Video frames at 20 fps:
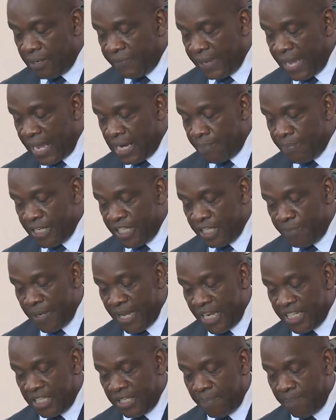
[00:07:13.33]
of
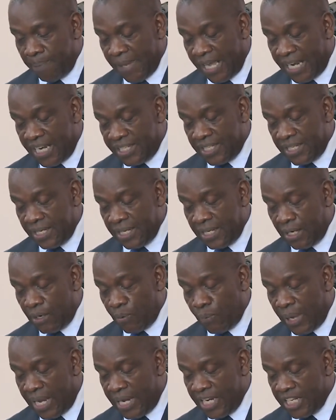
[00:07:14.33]
cannabis-based medicinal and
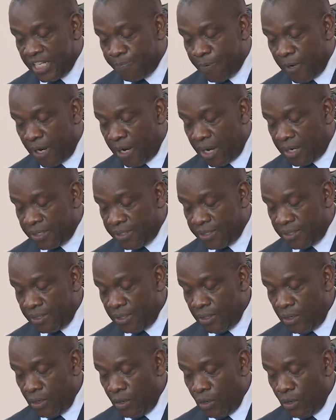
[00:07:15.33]
wellness products